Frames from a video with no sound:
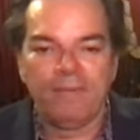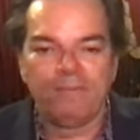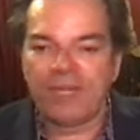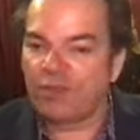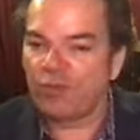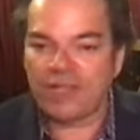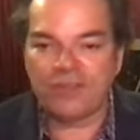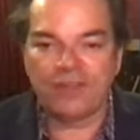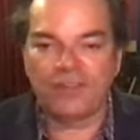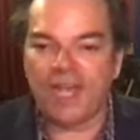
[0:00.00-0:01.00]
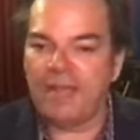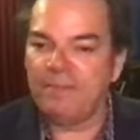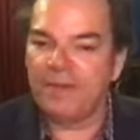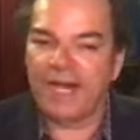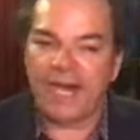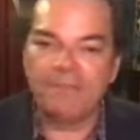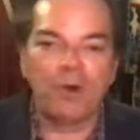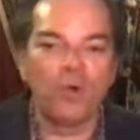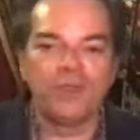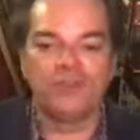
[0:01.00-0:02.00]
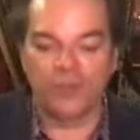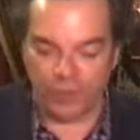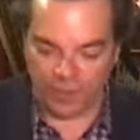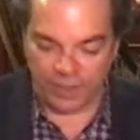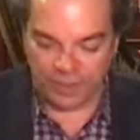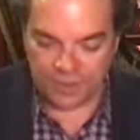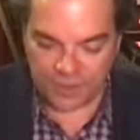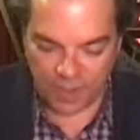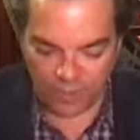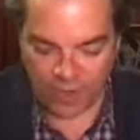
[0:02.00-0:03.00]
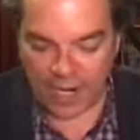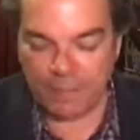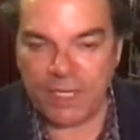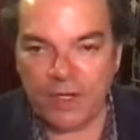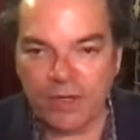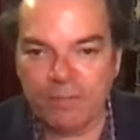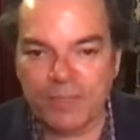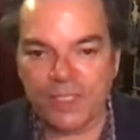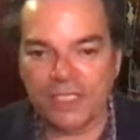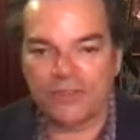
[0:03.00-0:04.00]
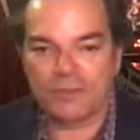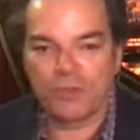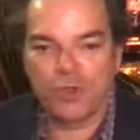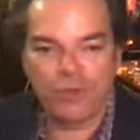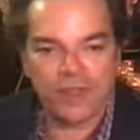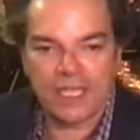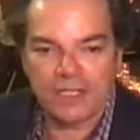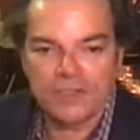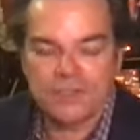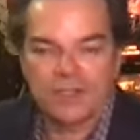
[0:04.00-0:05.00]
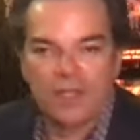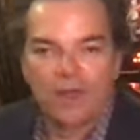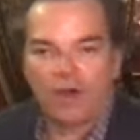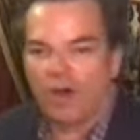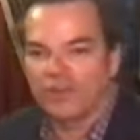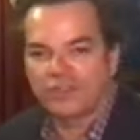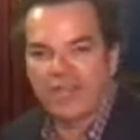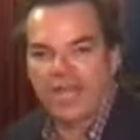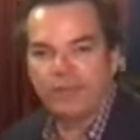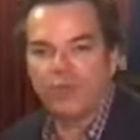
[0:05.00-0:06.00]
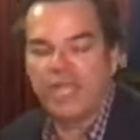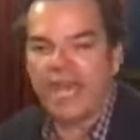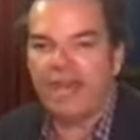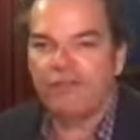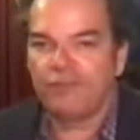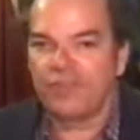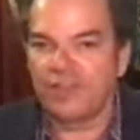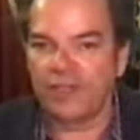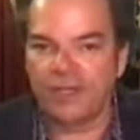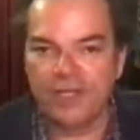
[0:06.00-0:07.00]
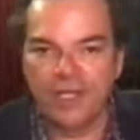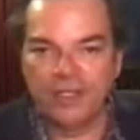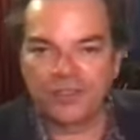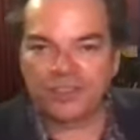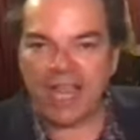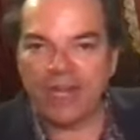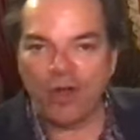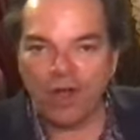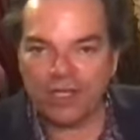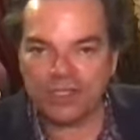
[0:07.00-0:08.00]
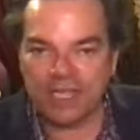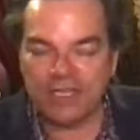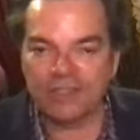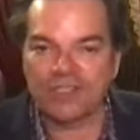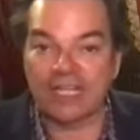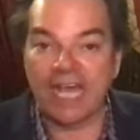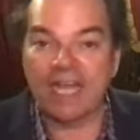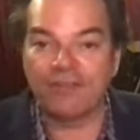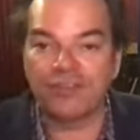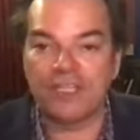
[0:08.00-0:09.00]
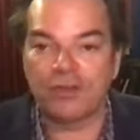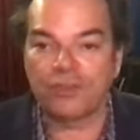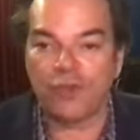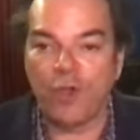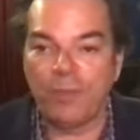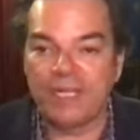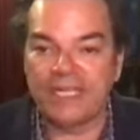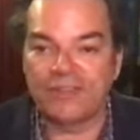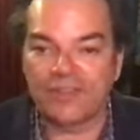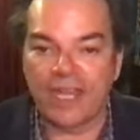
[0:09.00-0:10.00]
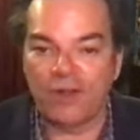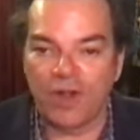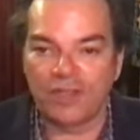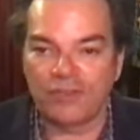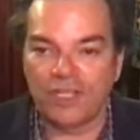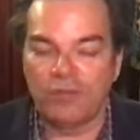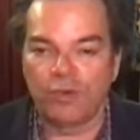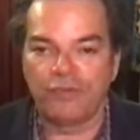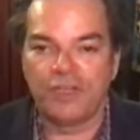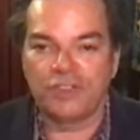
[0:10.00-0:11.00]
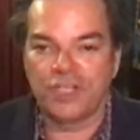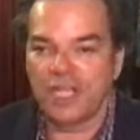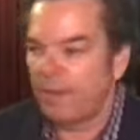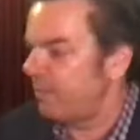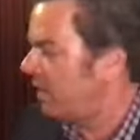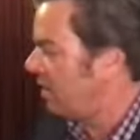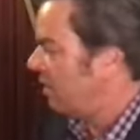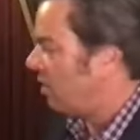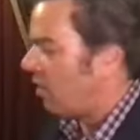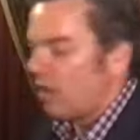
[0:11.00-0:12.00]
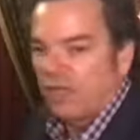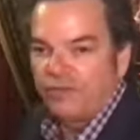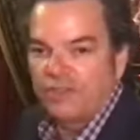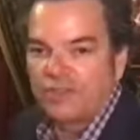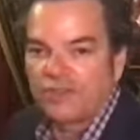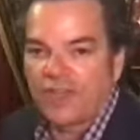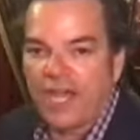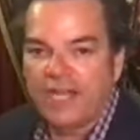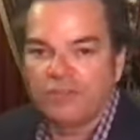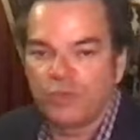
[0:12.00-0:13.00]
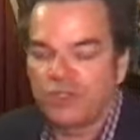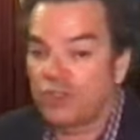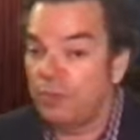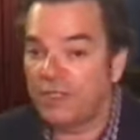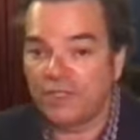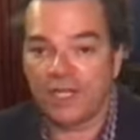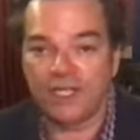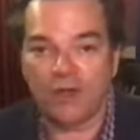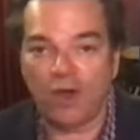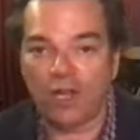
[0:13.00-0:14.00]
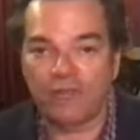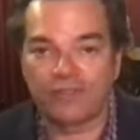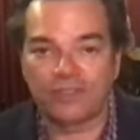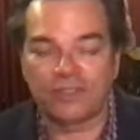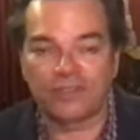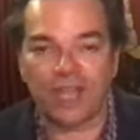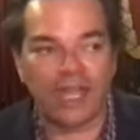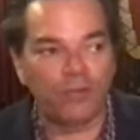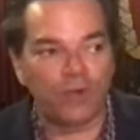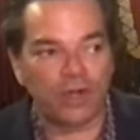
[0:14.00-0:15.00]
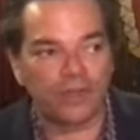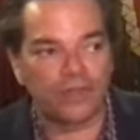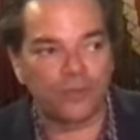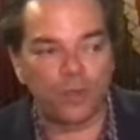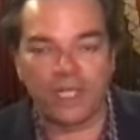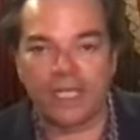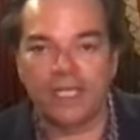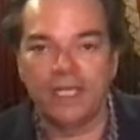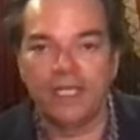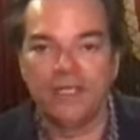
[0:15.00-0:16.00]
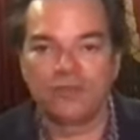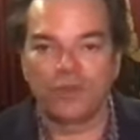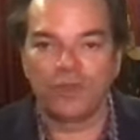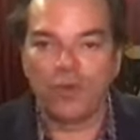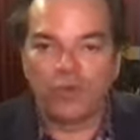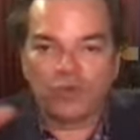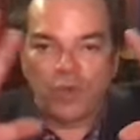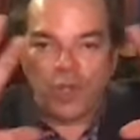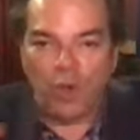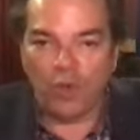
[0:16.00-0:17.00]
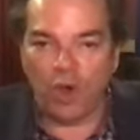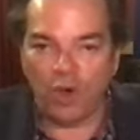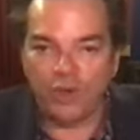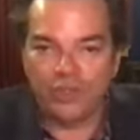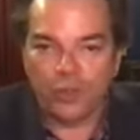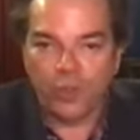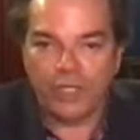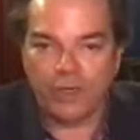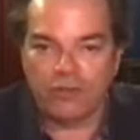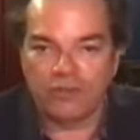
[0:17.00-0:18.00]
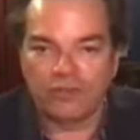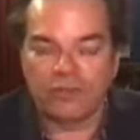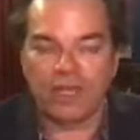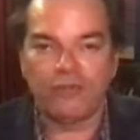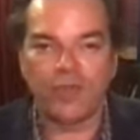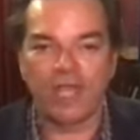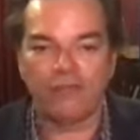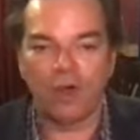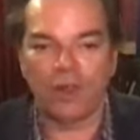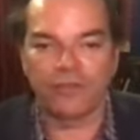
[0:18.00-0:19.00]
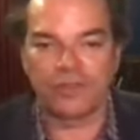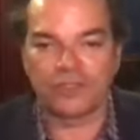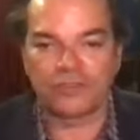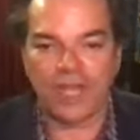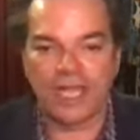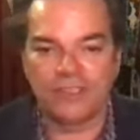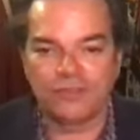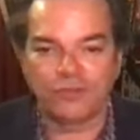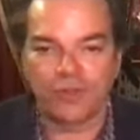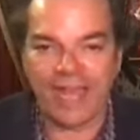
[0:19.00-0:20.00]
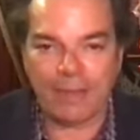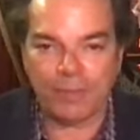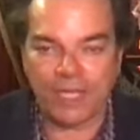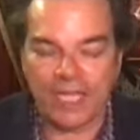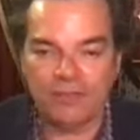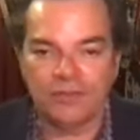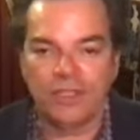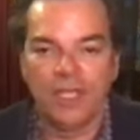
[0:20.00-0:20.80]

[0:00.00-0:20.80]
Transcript: but the rest of the time, I'm always doing. So I'm here building some new things all the time. We have the St. Augustine, the Salon of Secrets opening in St. Augustine. We're finishing up all of the designs. We should be done all of the design work this week. So those will go all in the windows and stuff. We have all of the designs for that place